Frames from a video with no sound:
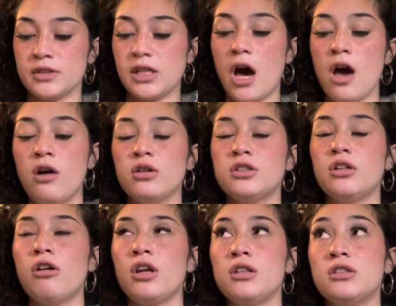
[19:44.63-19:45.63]
I also
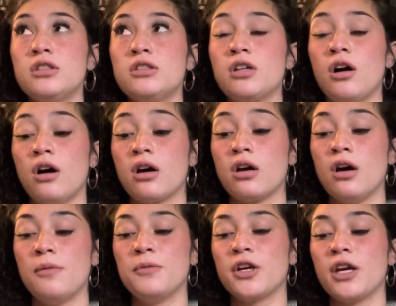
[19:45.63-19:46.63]
wanted to talk,
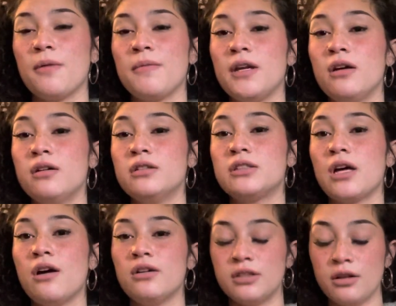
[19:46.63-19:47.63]
I'm looking at my notes,
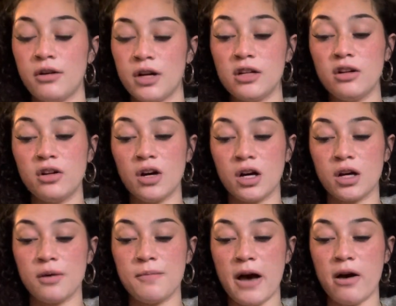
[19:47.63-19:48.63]
I also wanted to talk
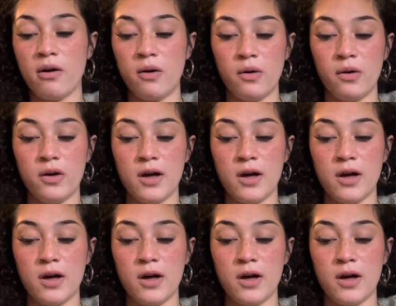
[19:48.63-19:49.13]
about